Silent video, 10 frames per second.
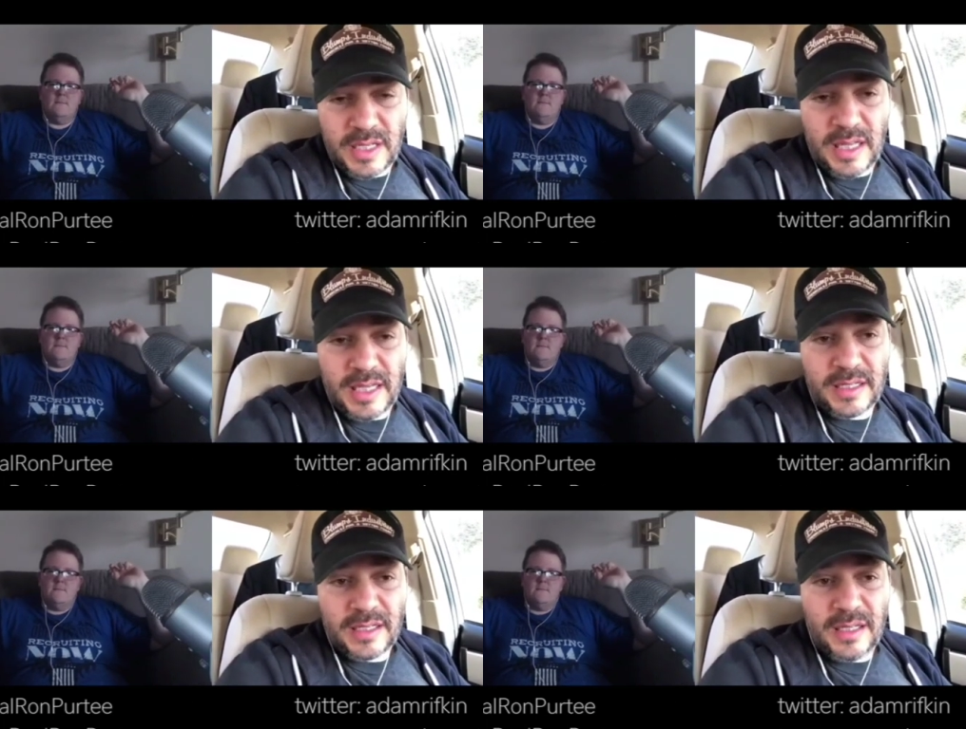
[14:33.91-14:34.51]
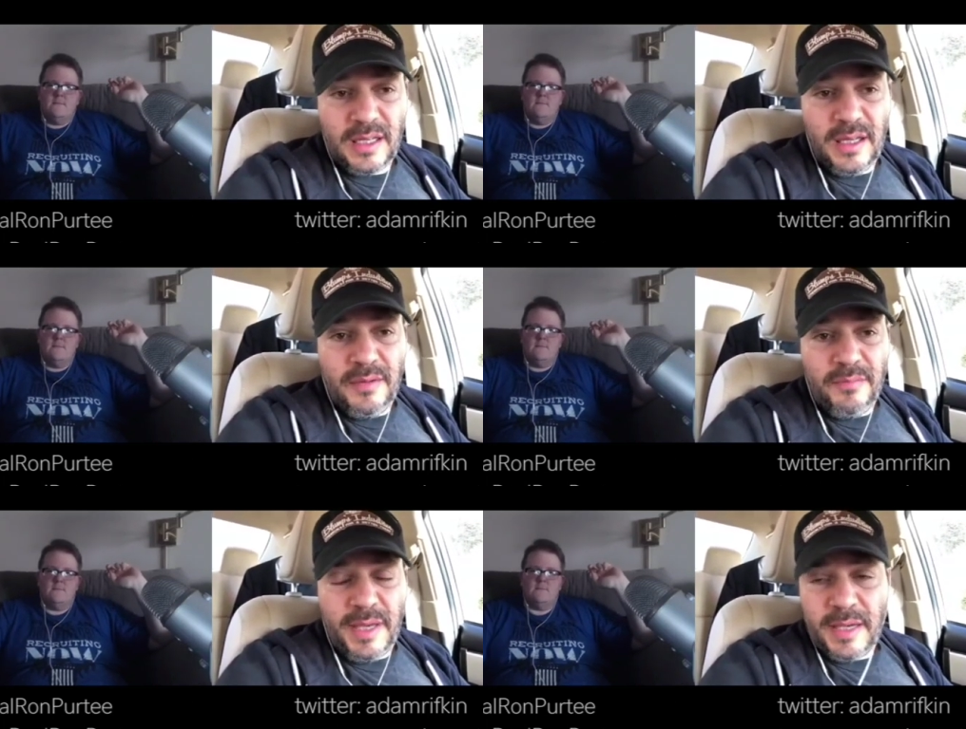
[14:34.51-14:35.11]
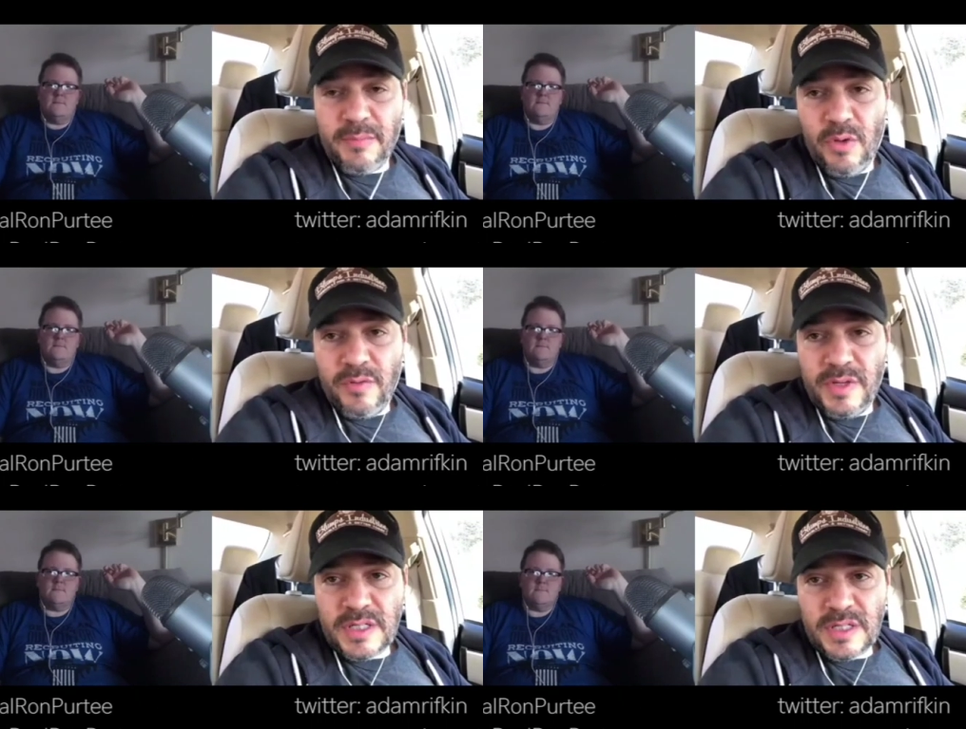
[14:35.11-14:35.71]
Speaker 1: I like big
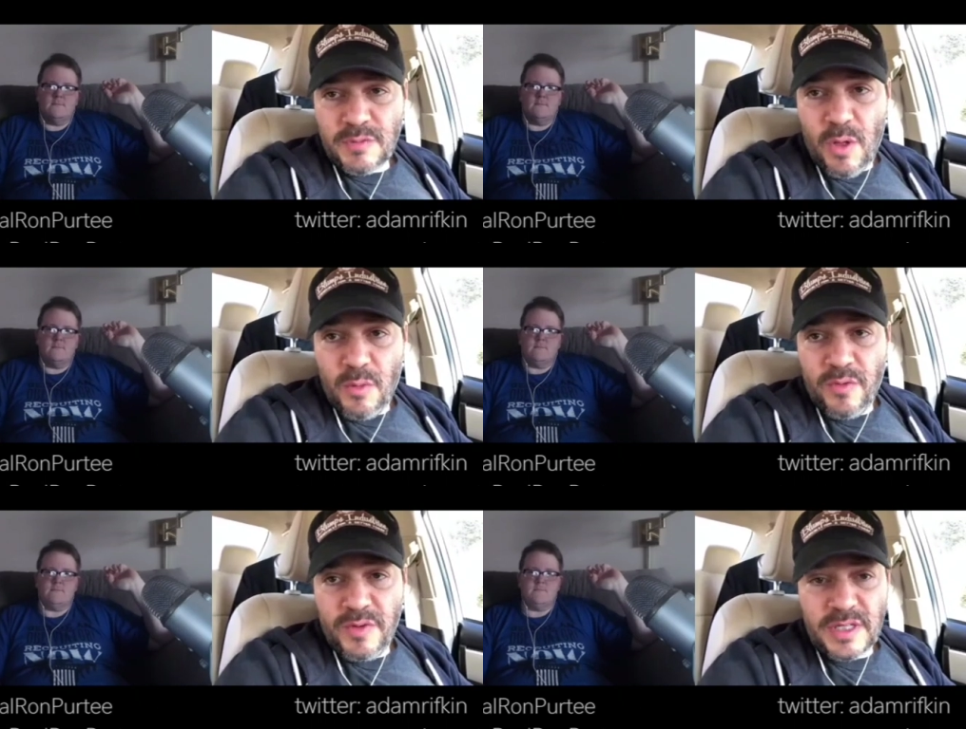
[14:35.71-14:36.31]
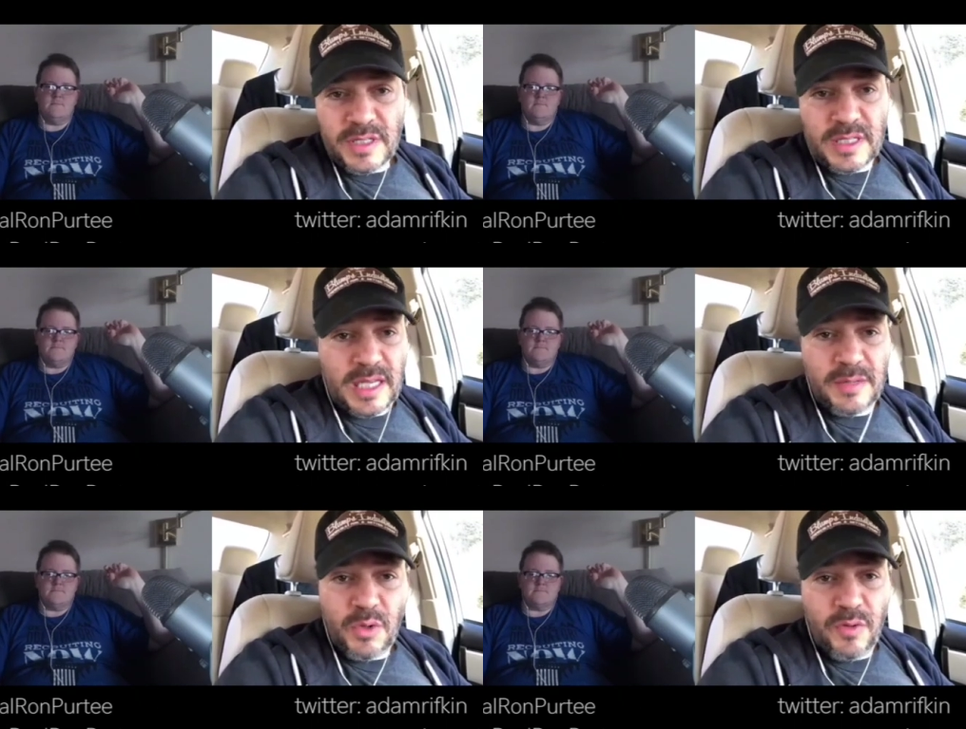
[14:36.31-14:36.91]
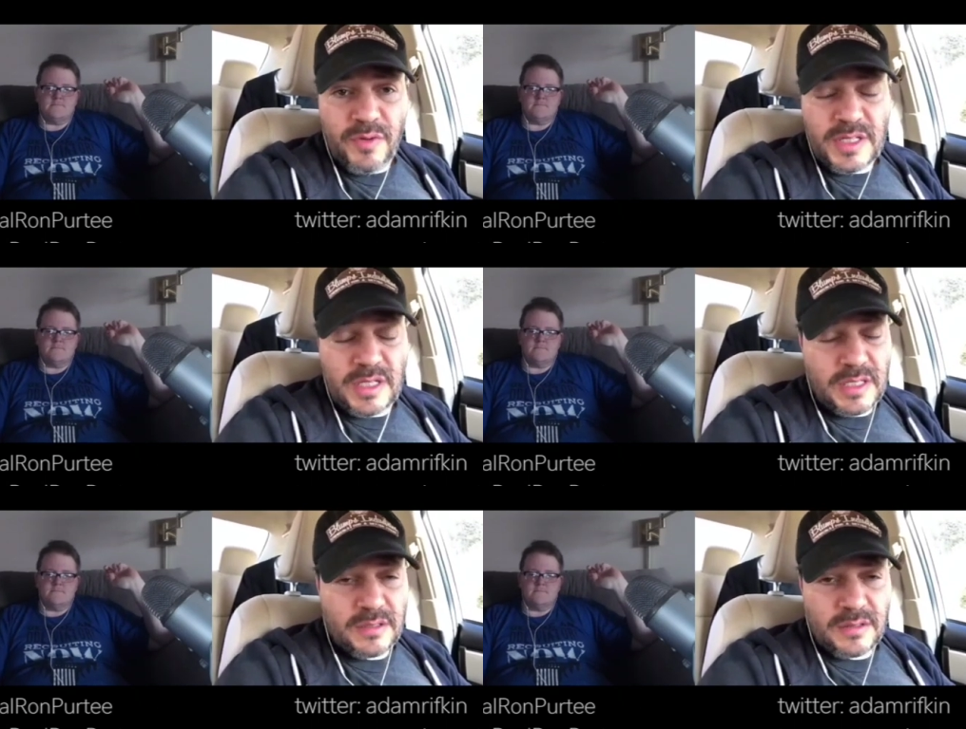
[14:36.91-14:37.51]
movies and small movies and kid movies
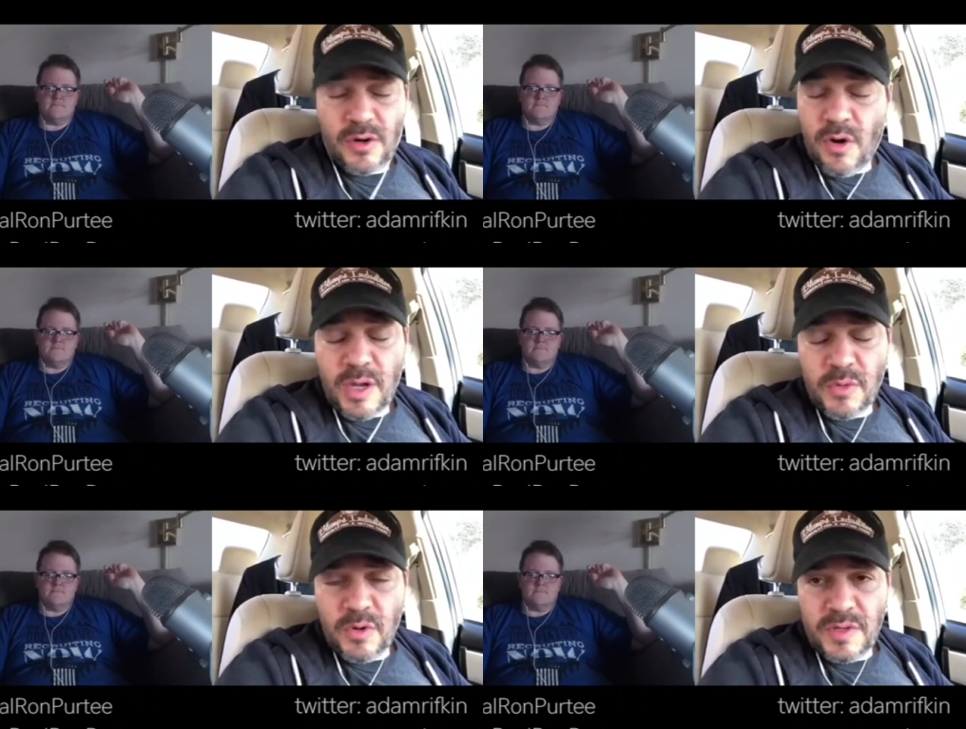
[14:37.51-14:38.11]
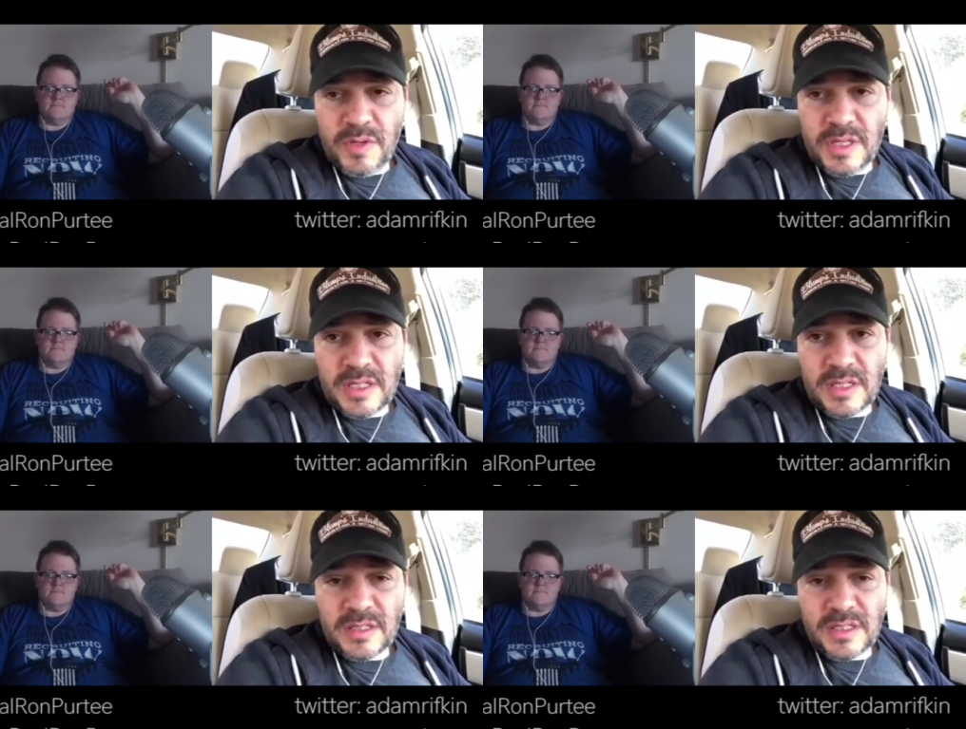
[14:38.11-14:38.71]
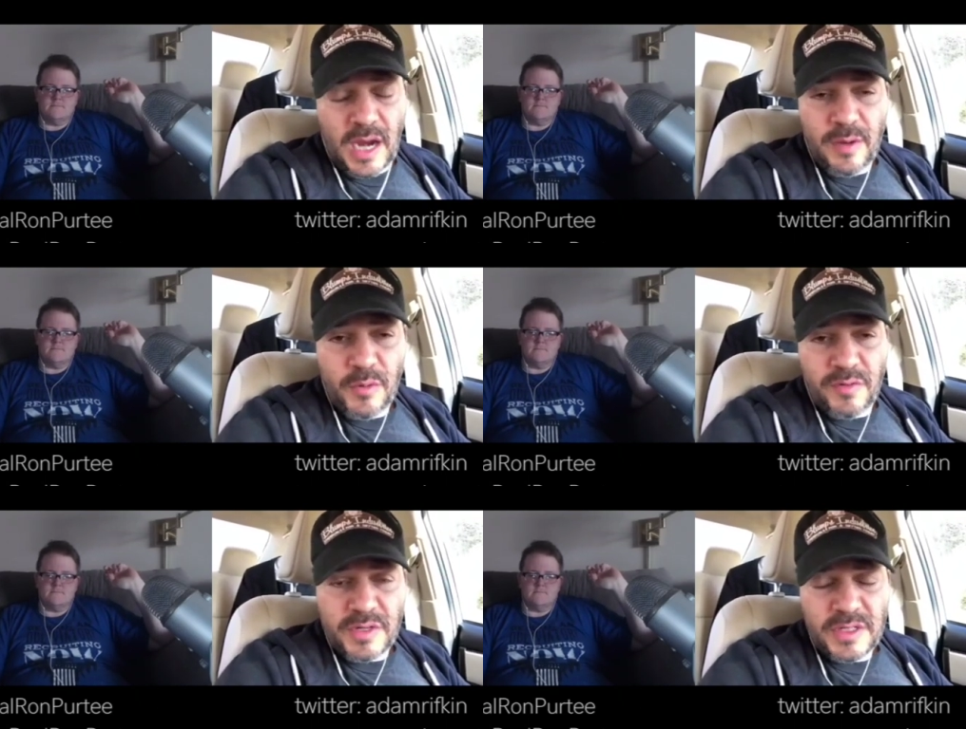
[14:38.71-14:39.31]
and grown up movies and scary
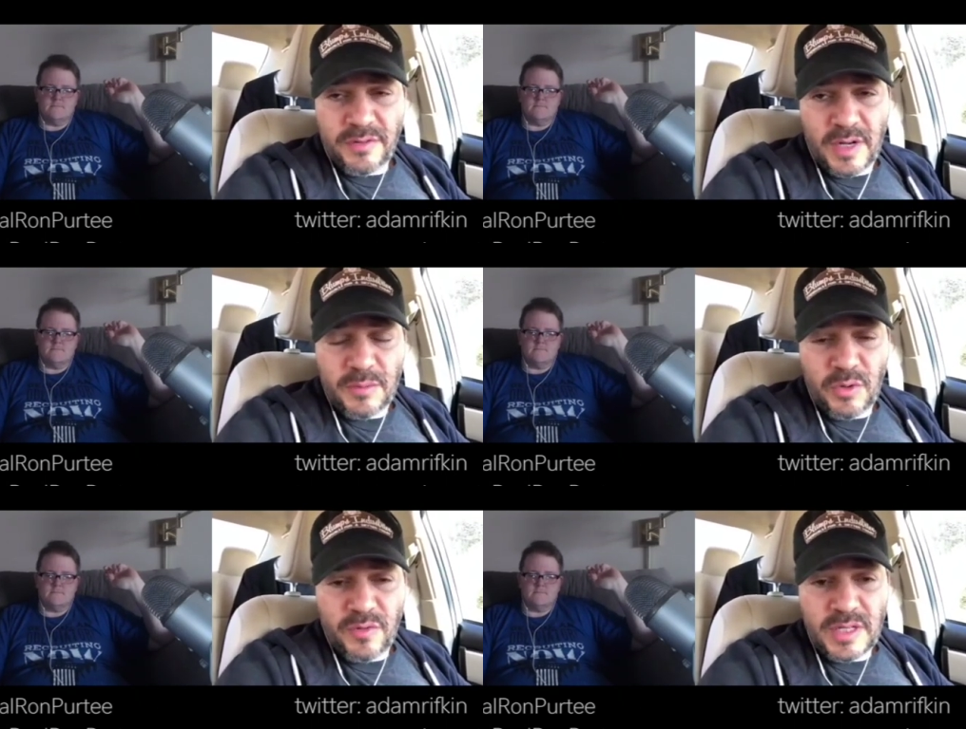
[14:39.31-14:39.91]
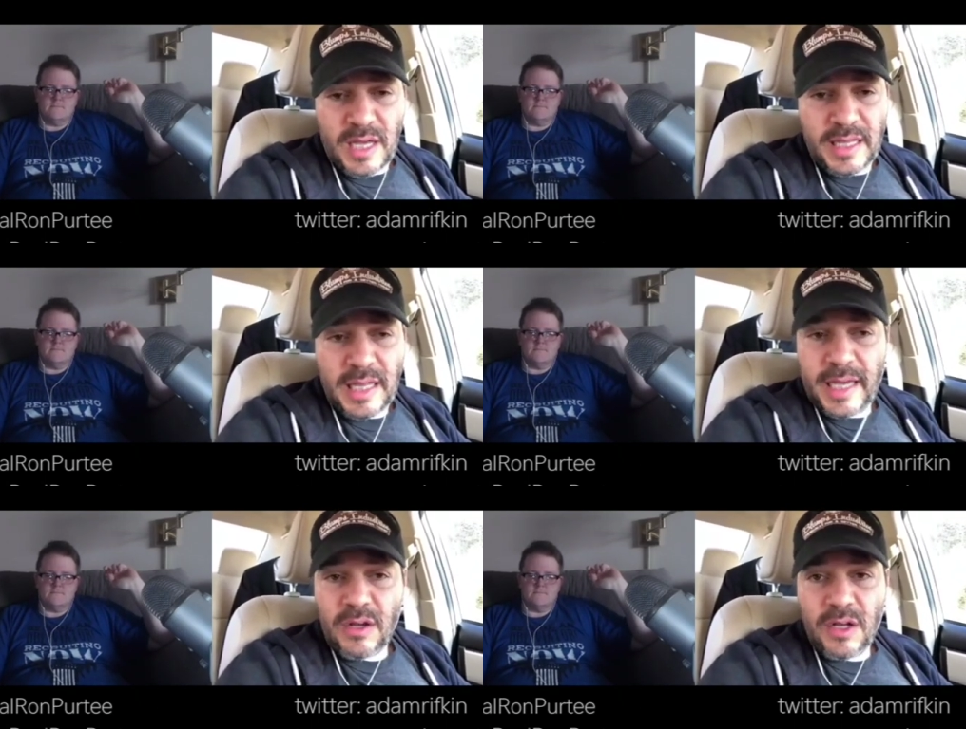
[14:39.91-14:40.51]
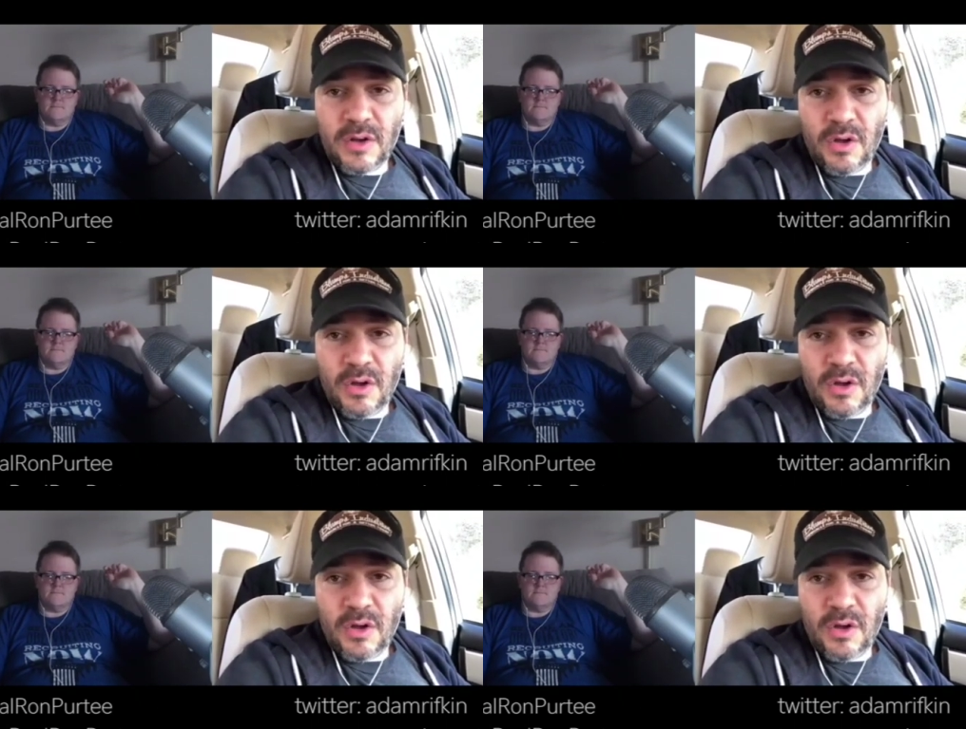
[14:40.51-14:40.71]
movies and funny movies. I like